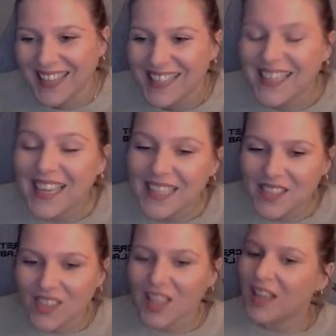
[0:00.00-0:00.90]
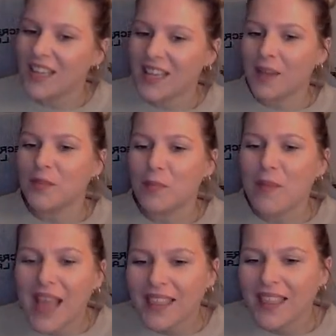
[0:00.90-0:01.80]
Yes, Alani, I'm
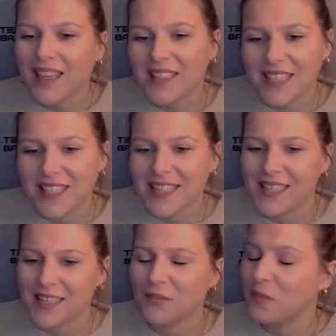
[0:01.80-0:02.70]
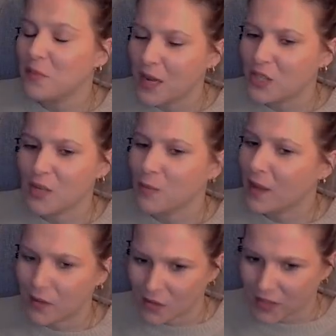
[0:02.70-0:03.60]
demanding detailed information
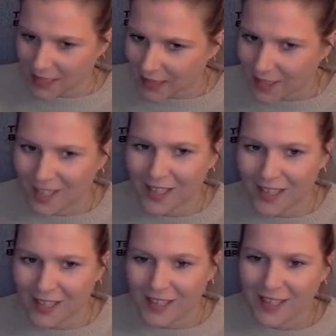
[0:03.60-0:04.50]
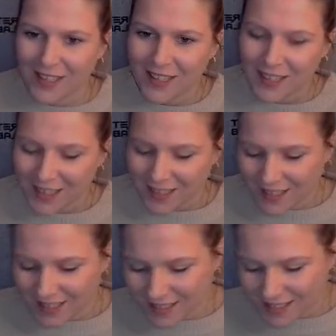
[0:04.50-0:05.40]
about your dinner.
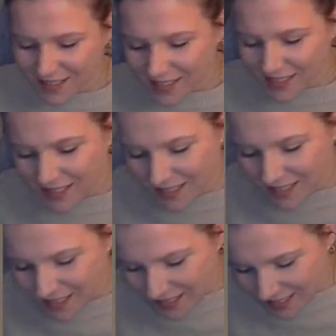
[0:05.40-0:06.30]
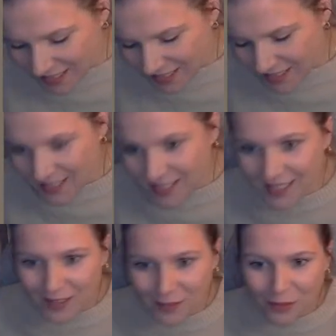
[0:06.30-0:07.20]
This is
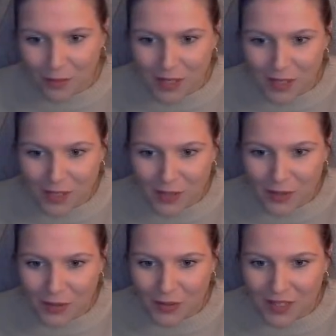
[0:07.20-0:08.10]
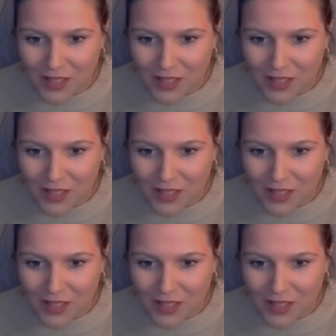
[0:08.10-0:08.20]
needed for me to